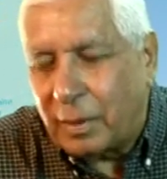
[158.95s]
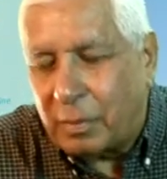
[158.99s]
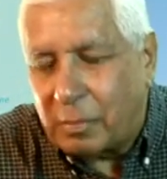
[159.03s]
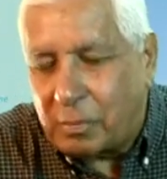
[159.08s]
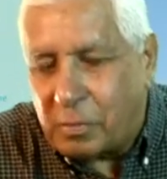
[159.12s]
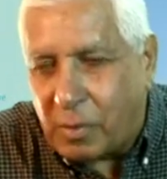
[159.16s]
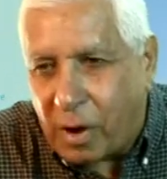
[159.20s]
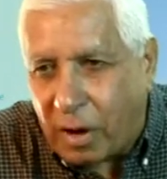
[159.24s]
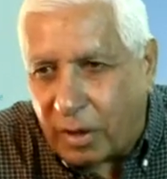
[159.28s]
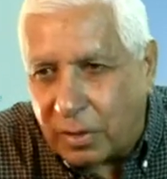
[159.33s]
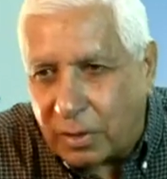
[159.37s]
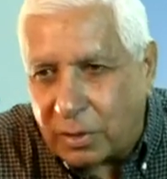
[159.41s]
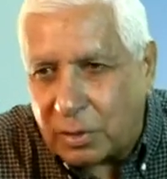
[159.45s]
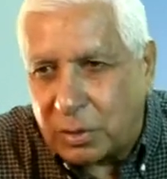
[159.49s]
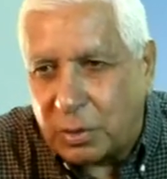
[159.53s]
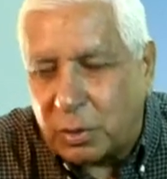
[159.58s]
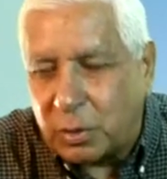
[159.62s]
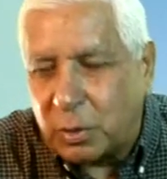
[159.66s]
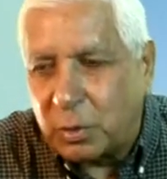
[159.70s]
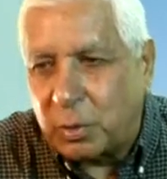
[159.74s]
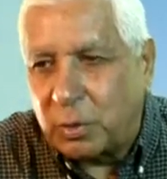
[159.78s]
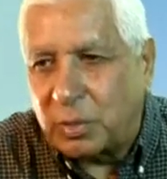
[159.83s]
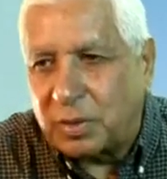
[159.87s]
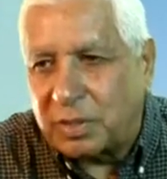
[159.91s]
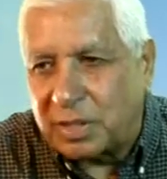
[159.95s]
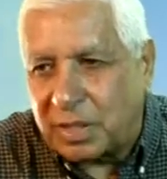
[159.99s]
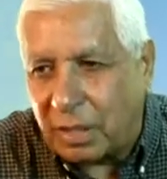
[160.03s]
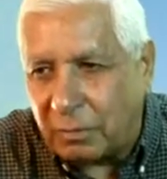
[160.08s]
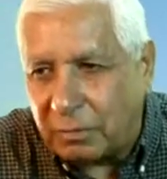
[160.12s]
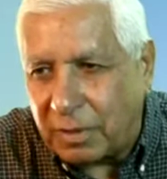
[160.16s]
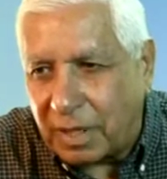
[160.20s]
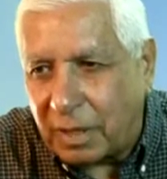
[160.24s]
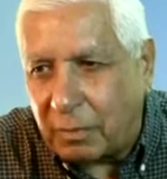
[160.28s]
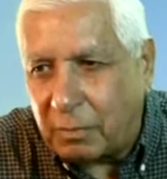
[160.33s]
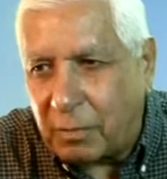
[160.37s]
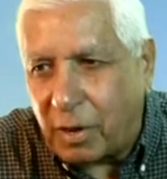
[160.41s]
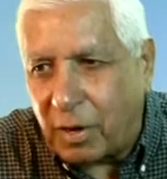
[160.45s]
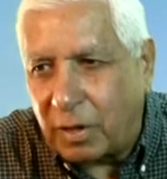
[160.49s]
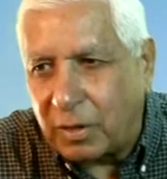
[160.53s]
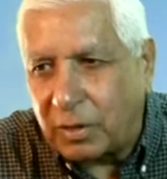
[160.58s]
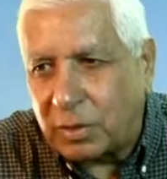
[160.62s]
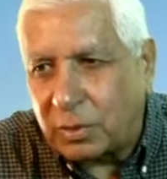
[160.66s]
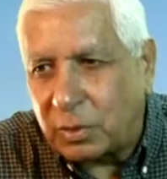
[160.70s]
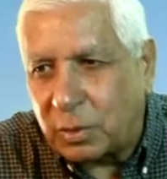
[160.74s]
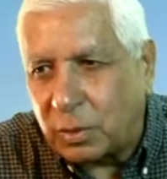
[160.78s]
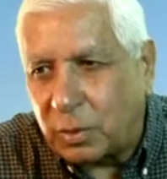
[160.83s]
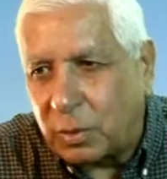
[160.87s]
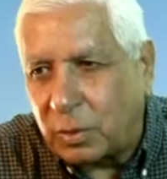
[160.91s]
monsoon, summer
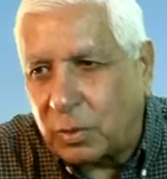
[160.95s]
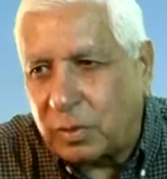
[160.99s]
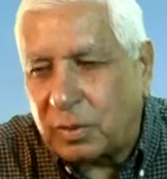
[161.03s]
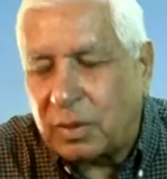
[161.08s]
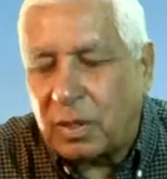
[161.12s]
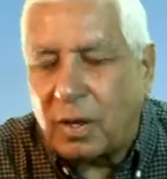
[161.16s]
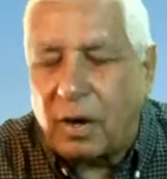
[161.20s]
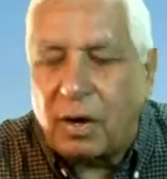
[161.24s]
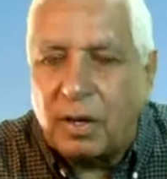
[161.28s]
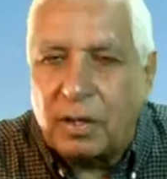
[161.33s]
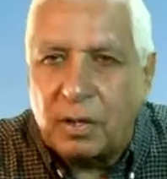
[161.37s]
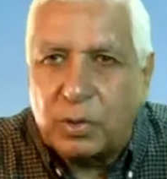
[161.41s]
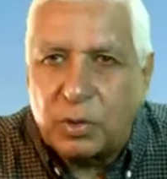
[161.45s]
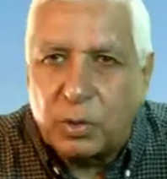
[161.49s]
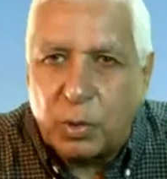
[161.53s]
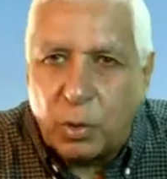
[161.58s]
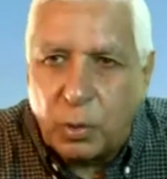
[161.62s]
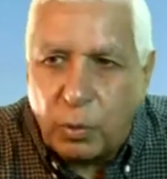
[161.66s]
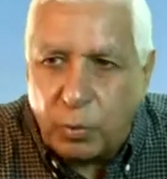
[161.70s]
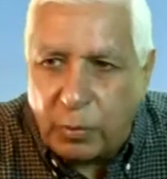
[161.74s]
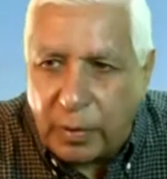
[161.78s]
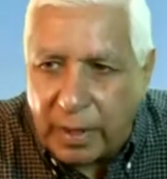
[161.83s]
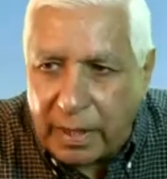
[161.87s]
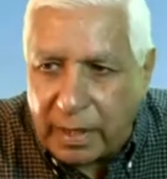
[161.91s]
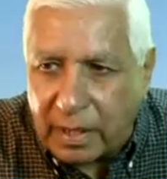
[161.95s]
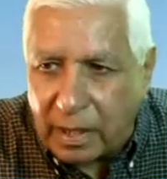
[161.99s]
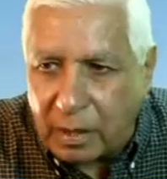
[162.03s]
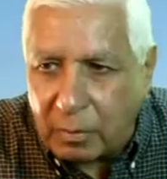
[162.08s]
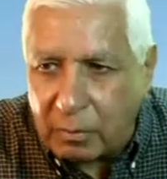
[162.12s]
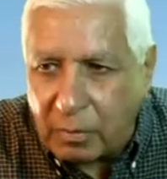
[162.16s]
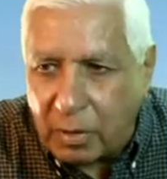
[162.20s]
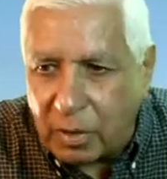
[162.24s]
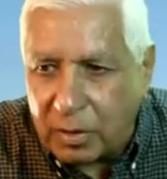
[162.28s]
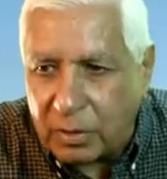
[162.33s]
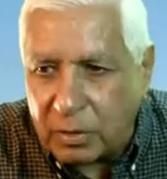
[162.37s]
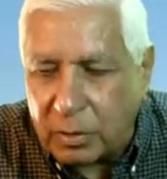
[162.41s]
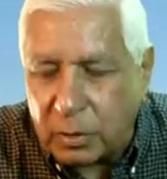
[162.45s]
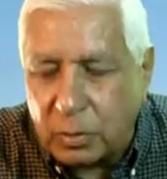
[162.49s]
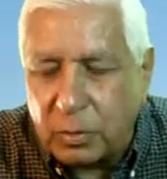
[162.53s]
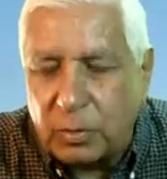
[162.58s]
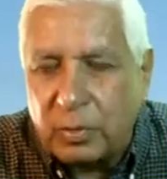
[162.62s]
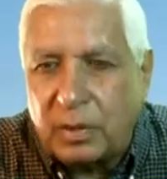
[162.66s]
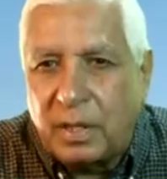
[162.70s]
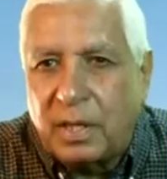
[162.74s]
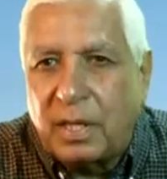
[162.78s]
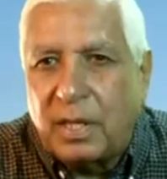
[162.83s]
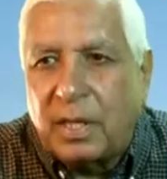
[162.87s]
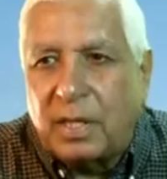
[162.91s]
monsoon, also winter
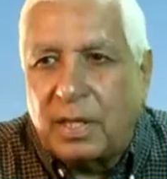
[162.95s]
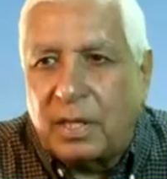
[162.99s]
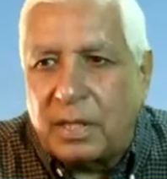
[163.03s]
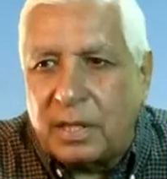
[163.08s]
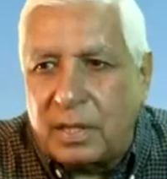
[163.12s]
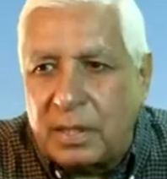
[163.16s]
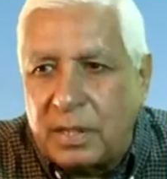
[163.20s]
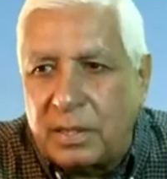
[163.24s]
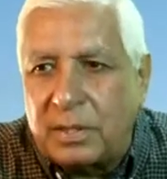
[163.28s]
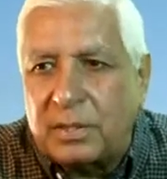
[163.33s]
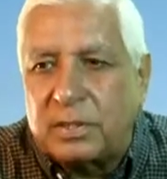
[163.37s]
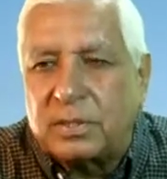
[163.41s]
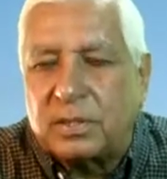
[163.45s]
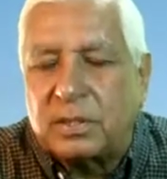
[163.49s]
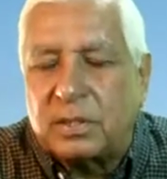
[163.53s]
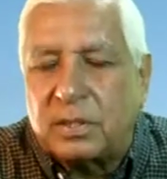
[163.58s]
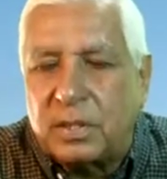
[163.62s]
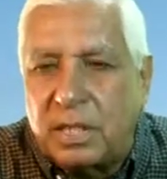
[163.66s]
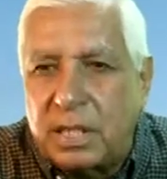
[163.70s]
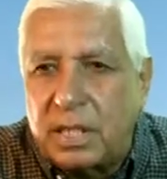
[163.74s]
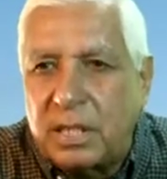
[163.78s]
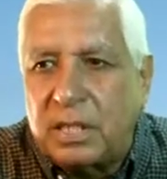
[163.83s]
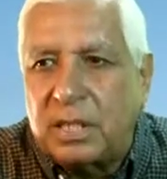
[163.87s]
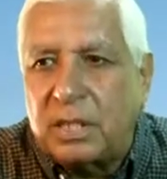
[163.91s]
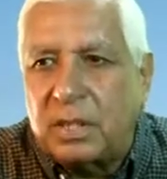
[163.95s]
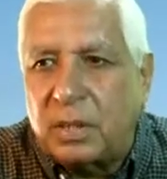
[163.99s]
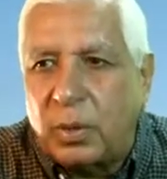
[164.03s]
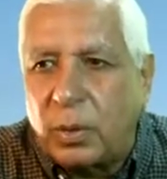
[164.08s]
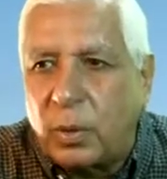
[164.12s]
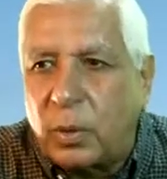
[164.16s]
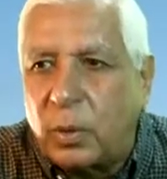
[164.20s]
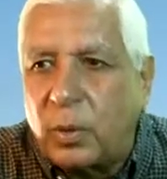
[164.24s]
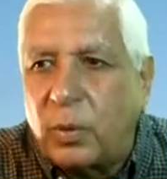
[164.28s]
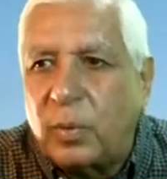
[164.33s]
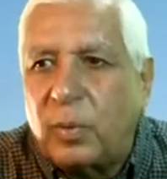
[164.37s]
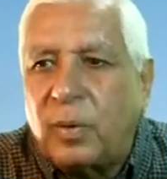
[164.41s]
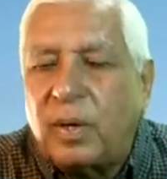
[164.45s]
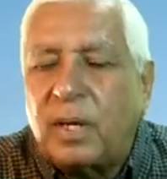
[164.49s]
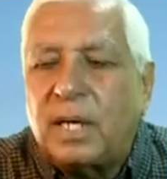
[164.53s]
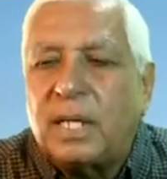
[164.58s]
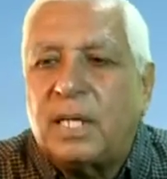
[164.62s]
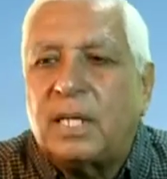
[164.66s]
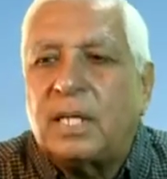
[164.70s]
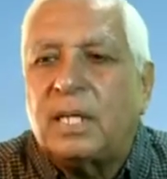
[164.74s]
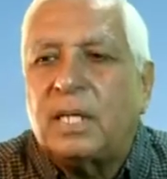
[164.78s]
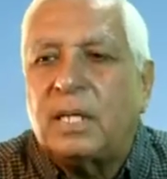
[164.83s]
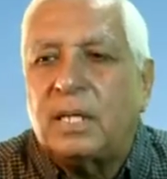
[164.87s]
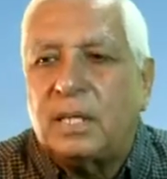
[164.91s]
monsoon is the
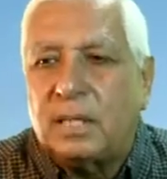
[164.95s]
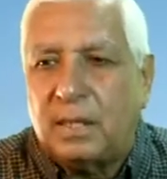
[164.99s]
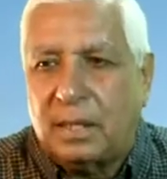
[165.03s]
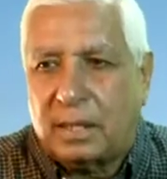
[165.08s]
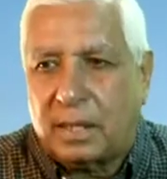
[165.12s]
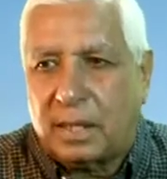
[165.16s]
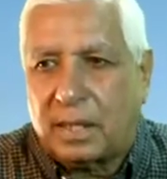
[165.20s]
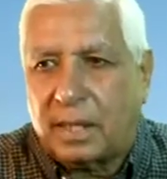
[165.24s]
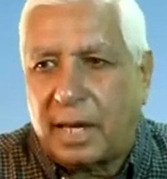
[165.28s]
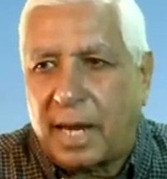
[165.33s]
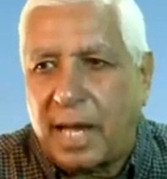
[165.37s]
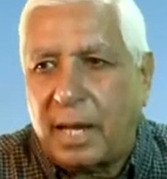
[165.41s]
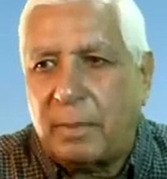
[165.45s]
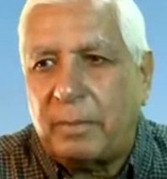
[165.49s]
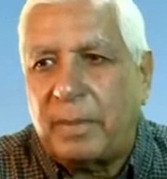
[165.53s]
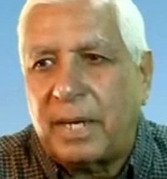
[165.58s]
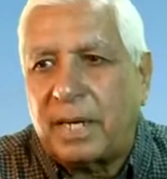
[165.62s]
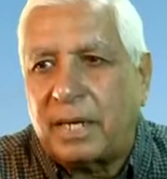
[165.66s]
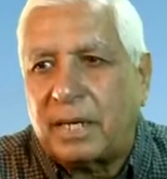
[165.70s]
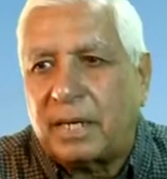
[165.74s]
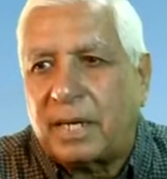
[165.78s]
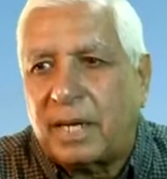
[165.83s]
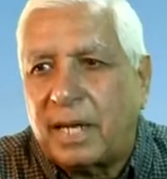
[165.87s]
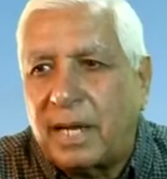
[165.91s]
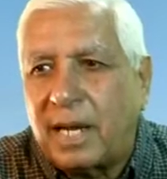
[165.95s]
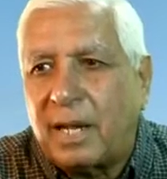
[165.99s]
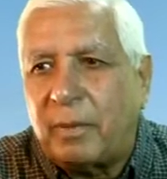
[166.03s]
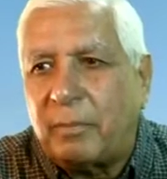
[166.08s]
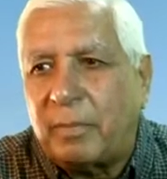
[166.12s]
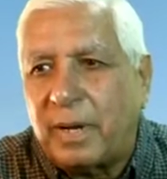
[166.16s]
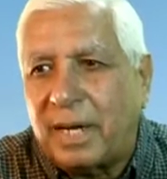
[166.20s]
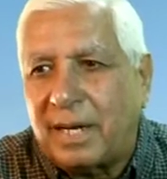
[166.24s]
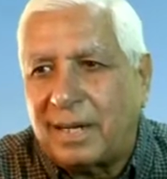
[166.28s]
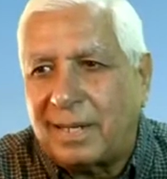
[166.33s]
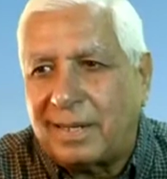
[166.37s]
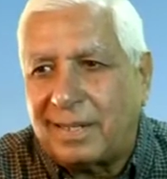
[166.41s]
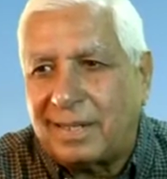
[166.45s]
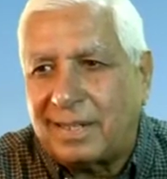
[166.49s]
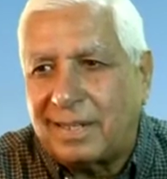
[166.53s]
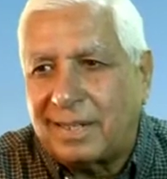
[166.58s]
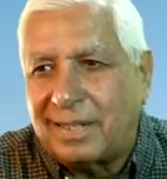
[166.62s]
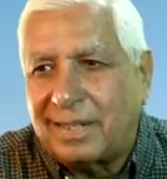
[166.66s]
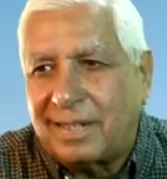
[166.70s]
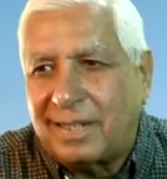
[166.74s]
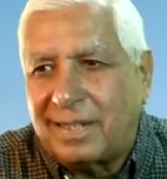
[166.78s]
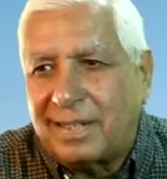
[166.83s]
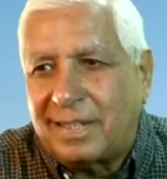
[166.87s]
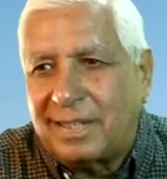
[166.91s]
only climate element
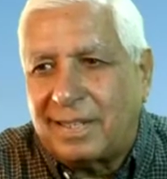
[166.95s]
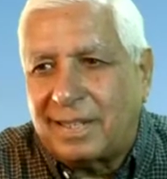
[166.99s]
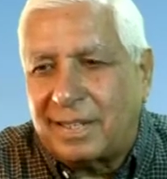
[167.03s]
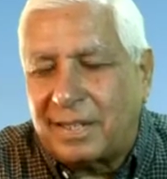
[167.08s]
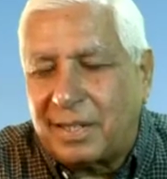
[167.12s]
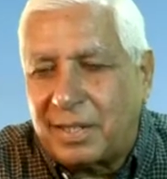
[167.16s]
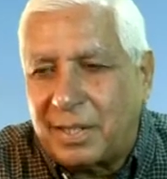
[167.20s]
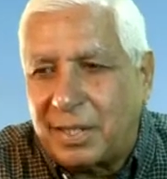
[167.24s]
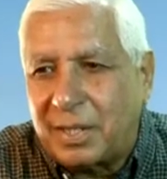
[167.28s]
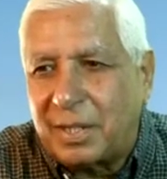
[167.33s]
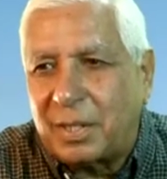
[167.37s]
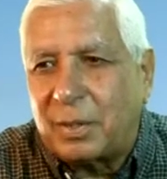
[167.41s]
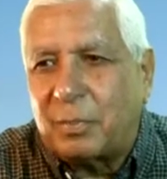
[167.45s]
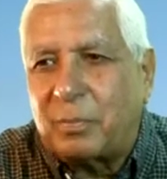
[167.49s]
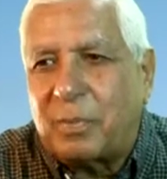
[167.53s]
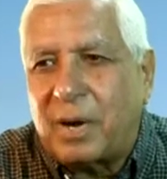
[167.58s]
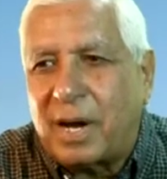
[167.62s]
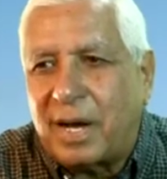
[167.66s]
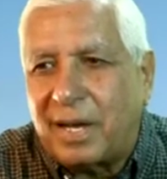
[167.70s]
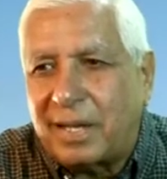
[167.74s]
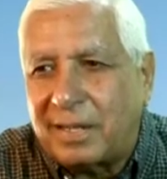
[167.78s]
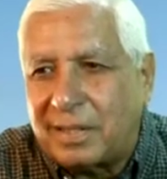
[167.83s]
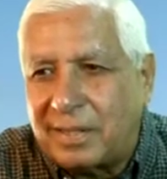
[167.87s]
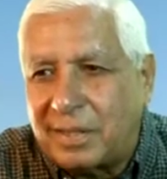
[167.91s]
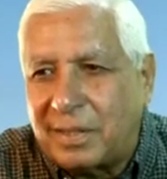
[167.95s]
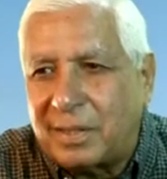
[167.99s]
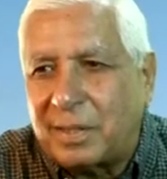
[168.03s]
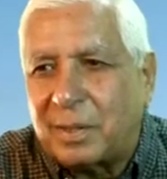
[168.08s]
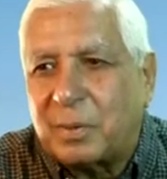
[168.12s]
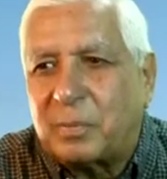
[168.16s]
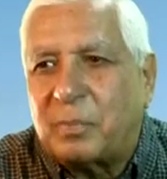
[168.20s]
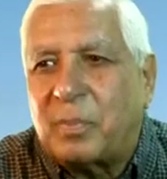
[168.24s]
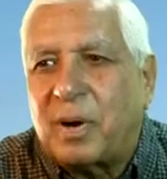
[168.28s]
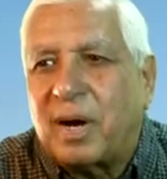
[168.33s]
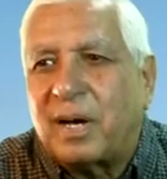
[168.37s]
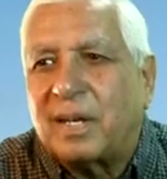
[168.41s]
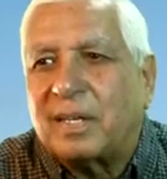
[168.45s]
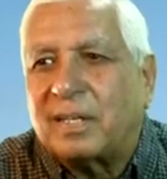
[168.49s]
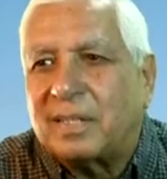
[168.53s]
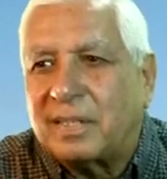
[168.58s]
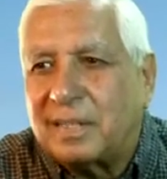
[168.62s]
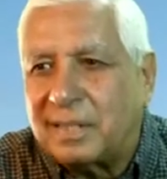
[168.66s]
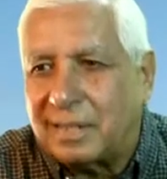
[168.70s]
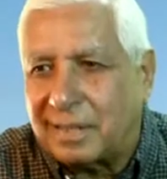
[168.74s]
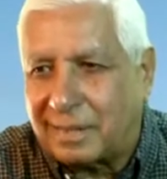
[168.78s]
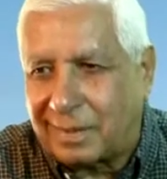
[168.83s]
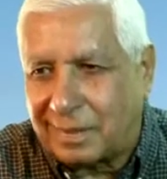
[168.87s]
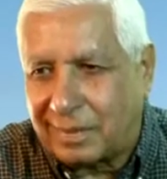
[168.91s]
year by year by
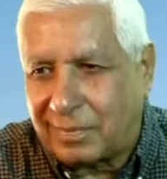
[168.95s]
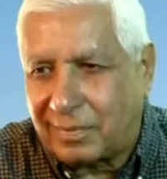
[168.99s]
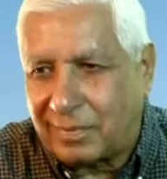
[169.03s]
year.